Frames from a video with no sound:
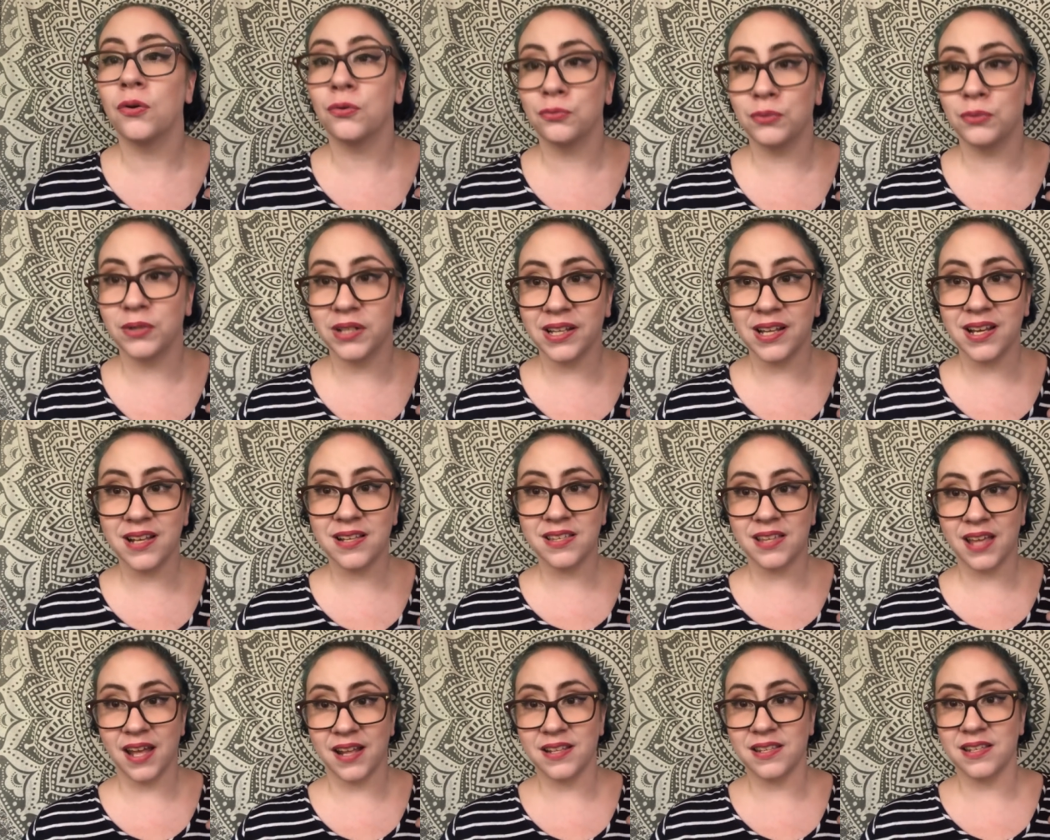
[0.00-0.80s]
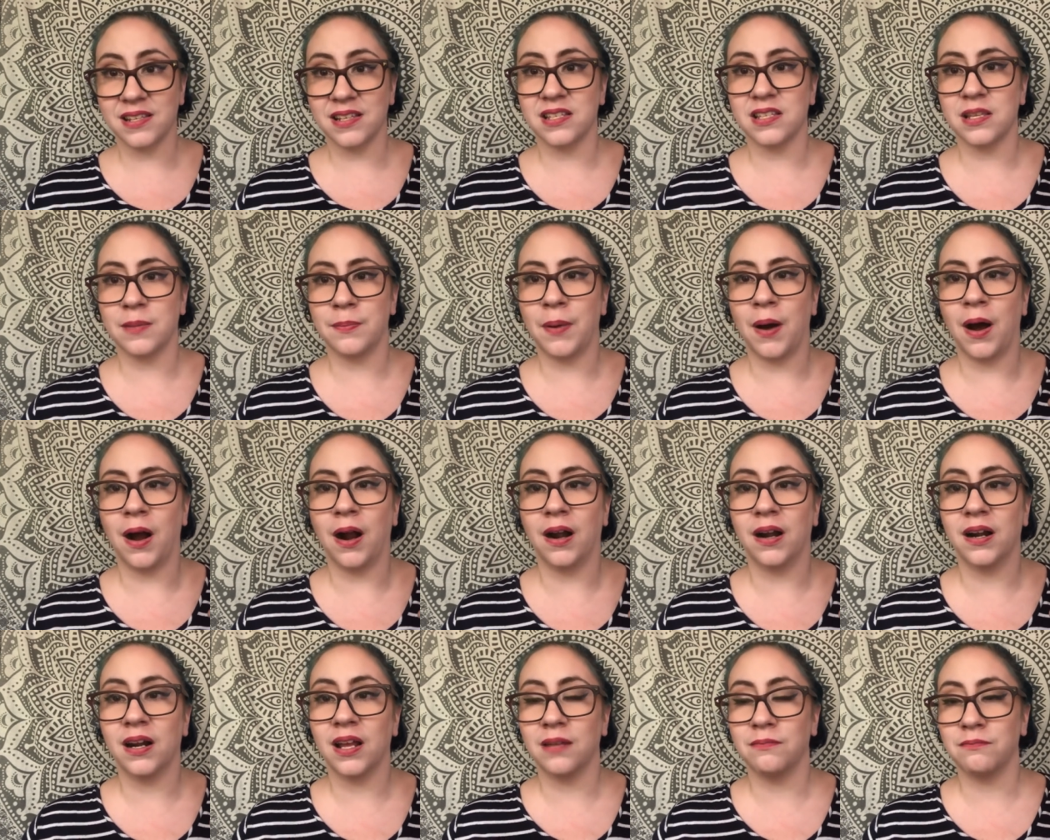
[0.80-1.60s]
really sets this
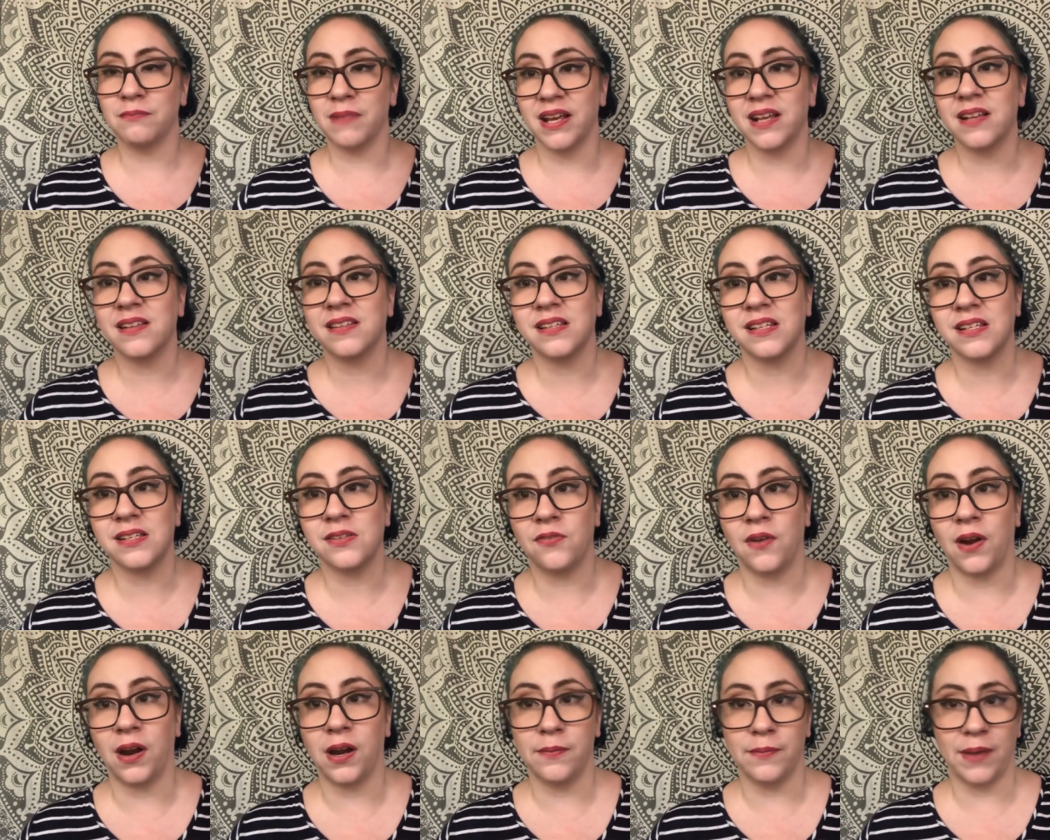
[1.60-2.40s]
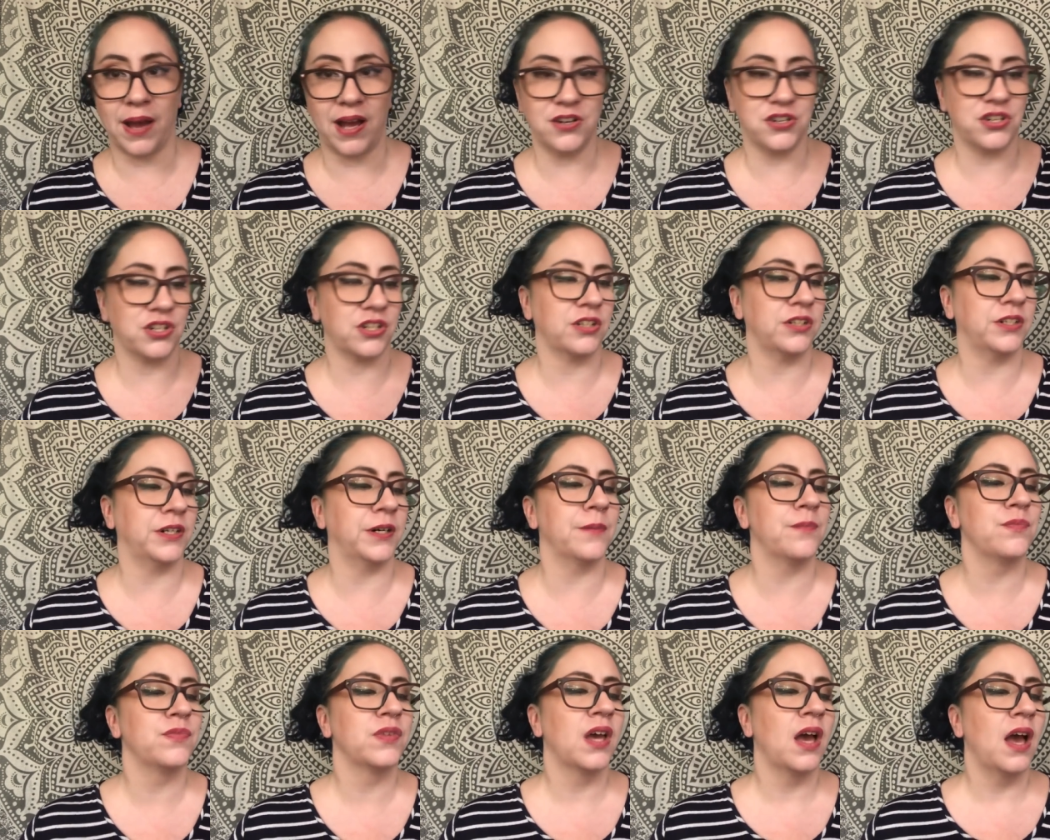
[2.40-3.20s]
apart and makes this very magical.